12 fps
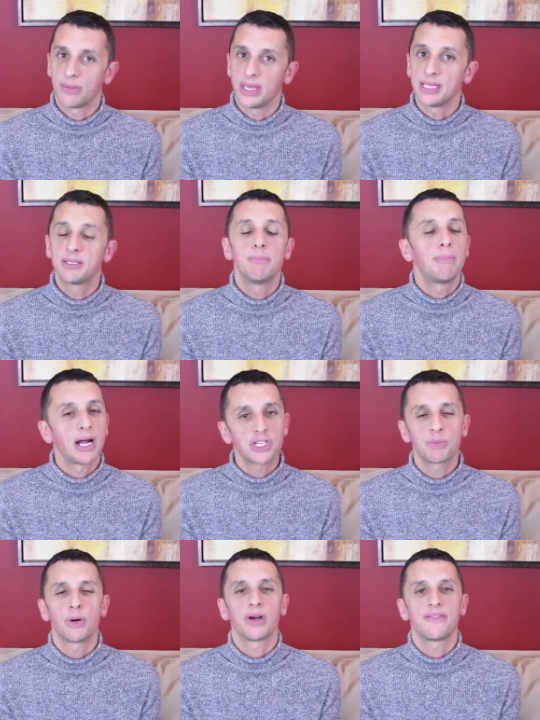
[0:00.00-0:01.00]
It's
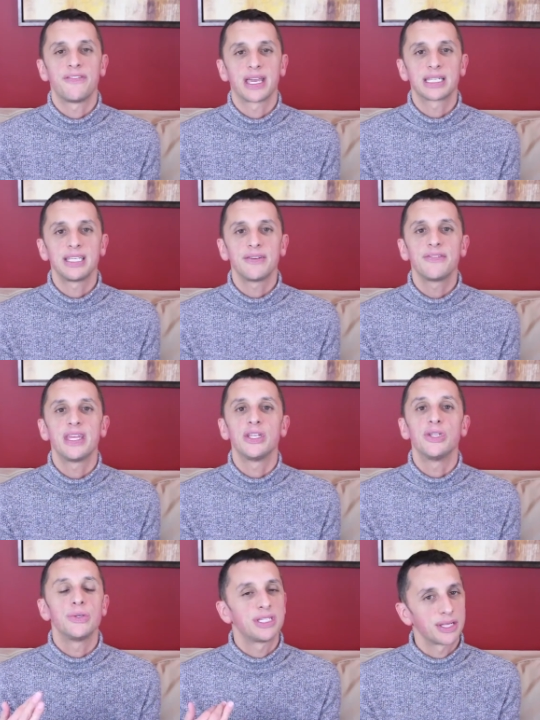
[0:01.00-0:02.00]
much more effective
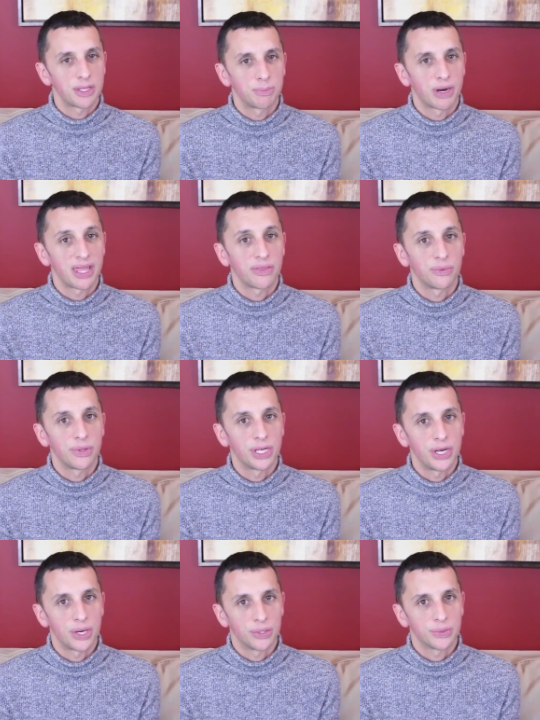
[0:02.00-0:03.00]
than using the breath through the
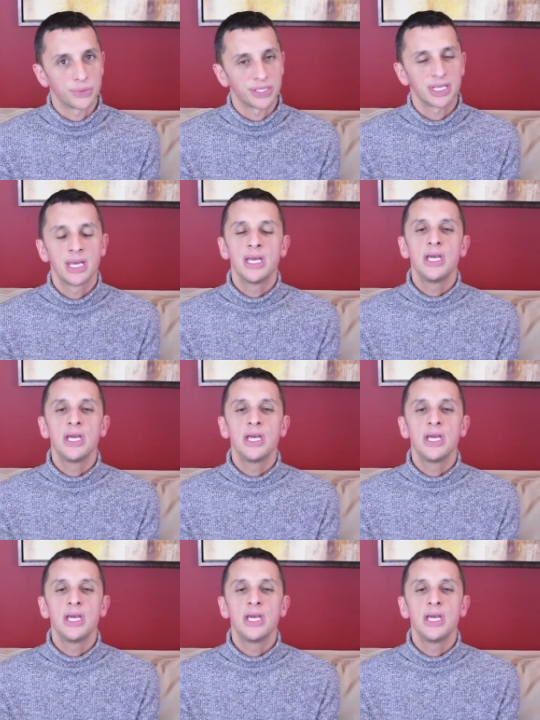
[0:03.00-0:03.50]
nose.